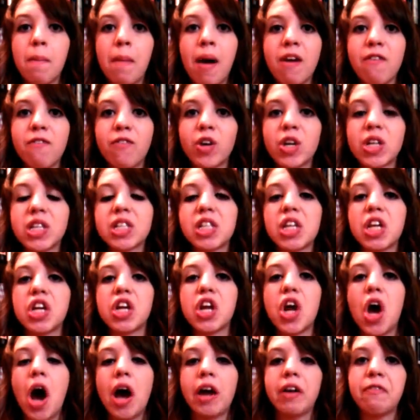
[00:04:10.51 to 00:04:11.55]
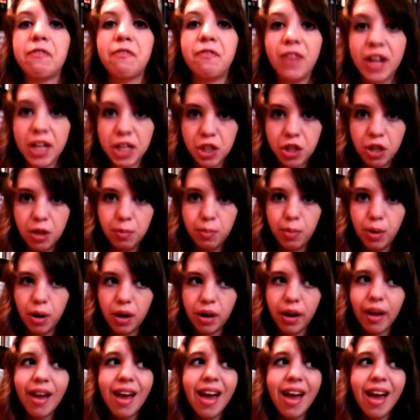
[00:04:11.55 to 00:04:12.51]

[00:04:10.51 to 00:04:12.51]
my first nonfiction book.